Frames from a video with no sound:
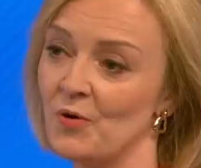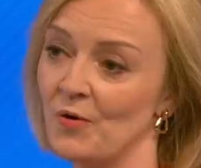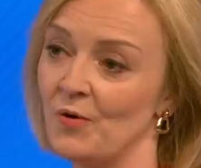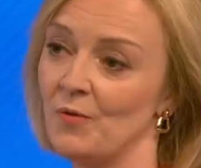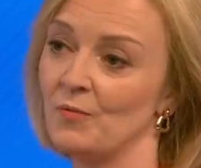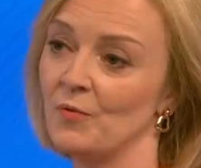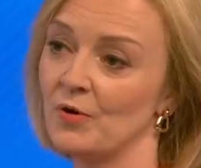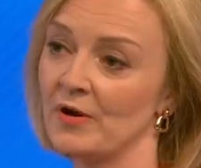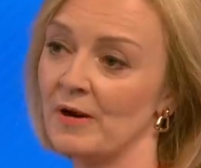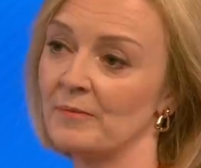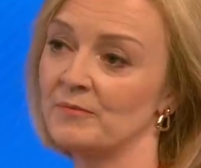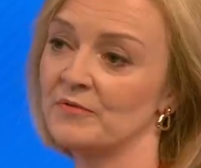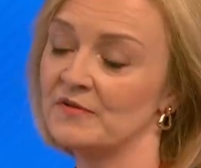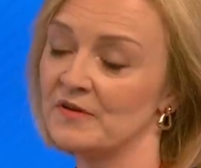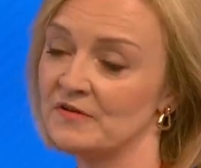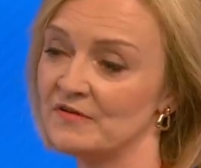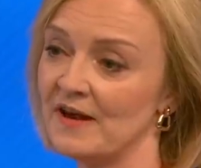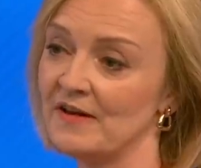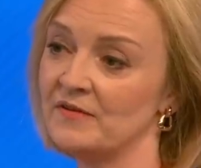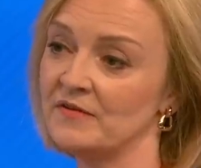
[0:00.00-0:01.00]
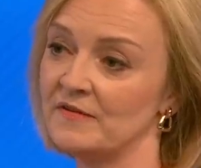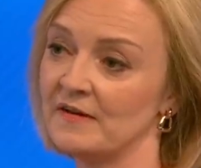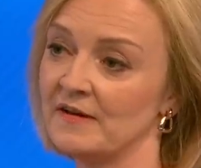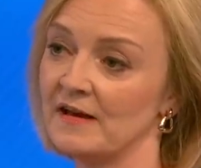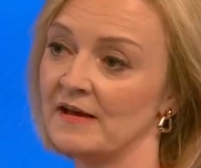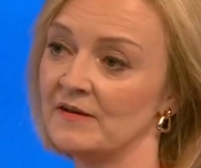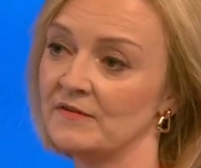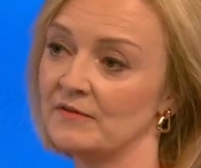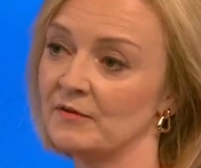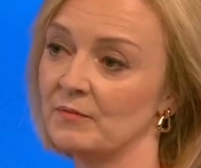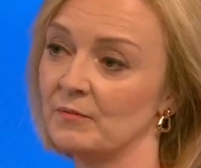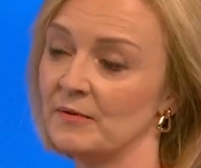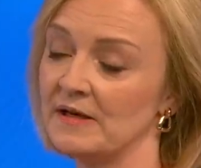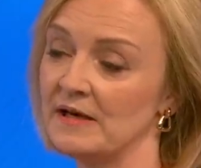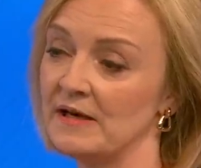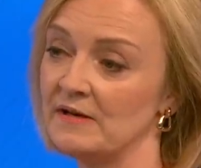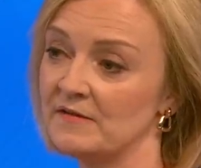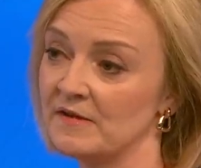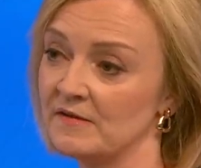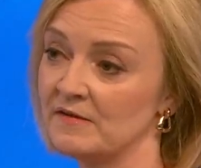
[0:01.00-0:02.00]
not. What I'm suggesting is that we
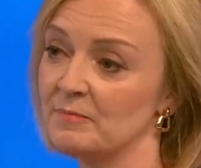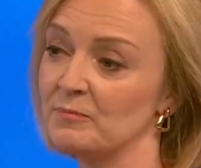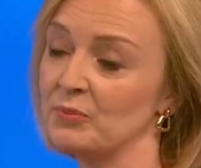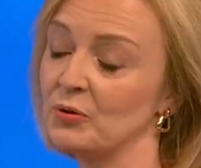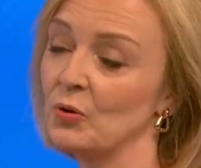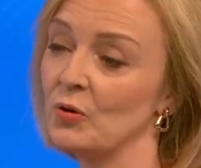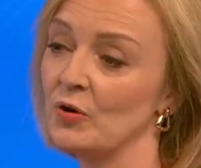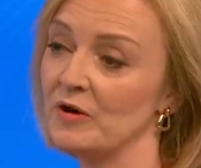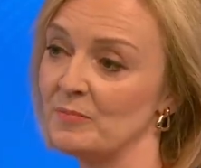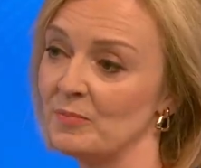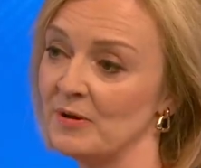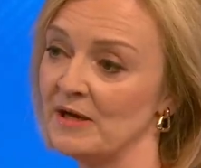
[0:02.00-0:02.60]
need to deploy